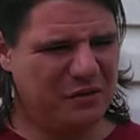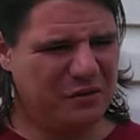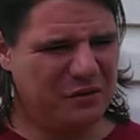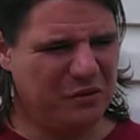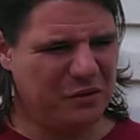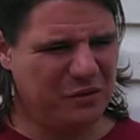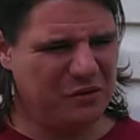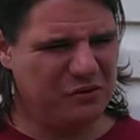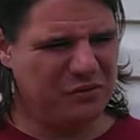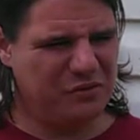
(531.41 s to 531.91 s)

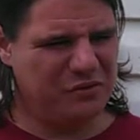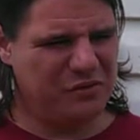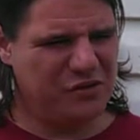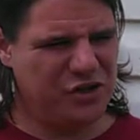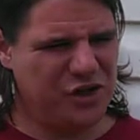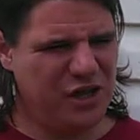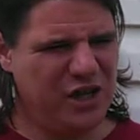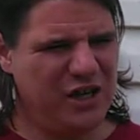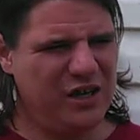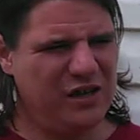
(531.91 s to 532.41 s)
or
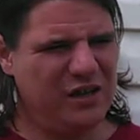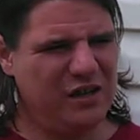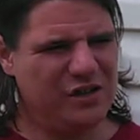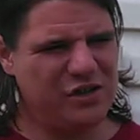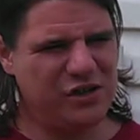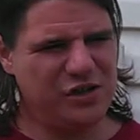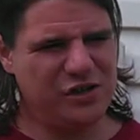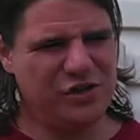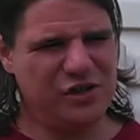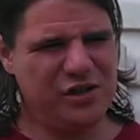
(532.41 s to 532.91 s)
she,
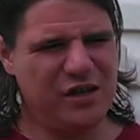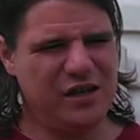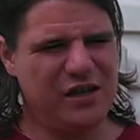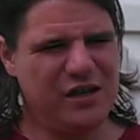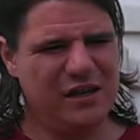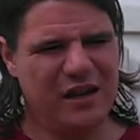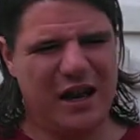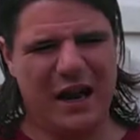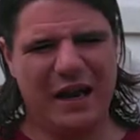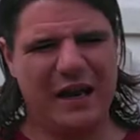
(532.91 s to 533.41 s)
is it
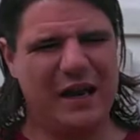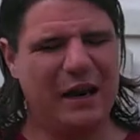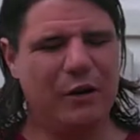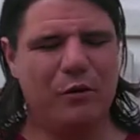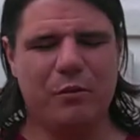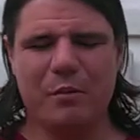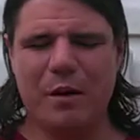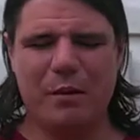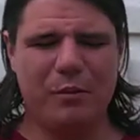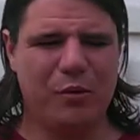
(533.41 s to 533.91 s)
she? I can't
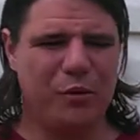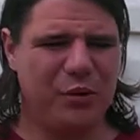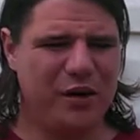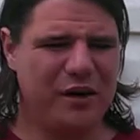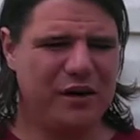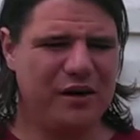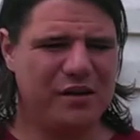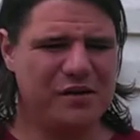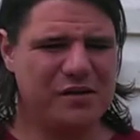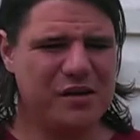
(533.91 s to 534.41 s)
remember what
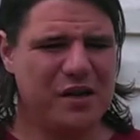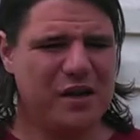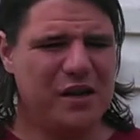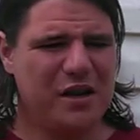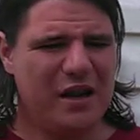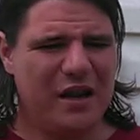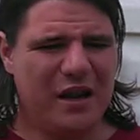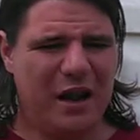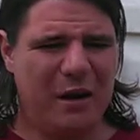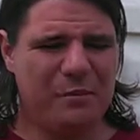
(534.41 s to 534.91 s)
it is,
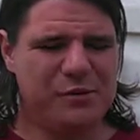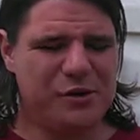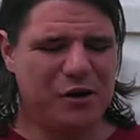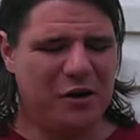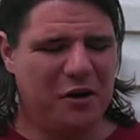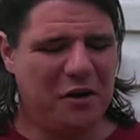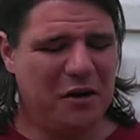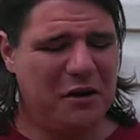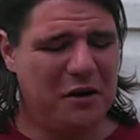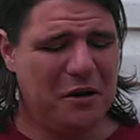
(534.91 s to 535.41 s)
I'm
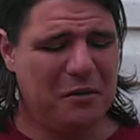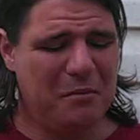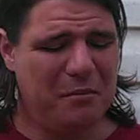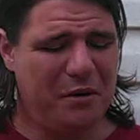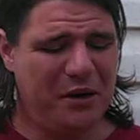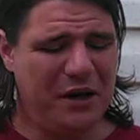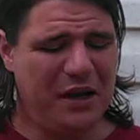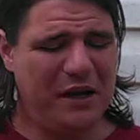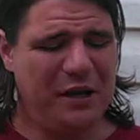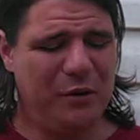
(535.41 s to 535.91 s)
sorry.
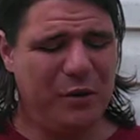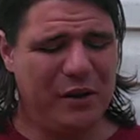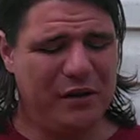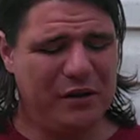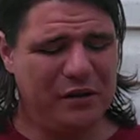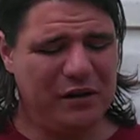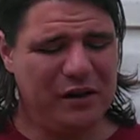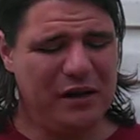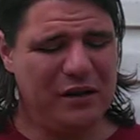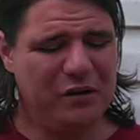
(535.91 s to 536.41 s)
But anyway,
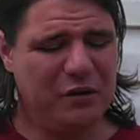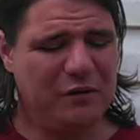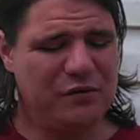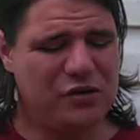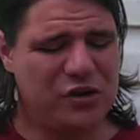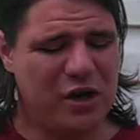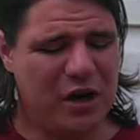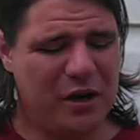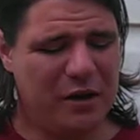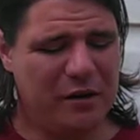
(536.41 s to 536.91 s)
the leader of
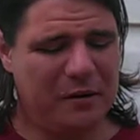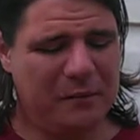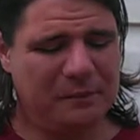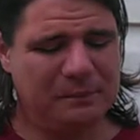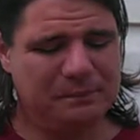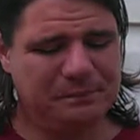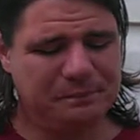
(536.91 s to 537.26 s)
China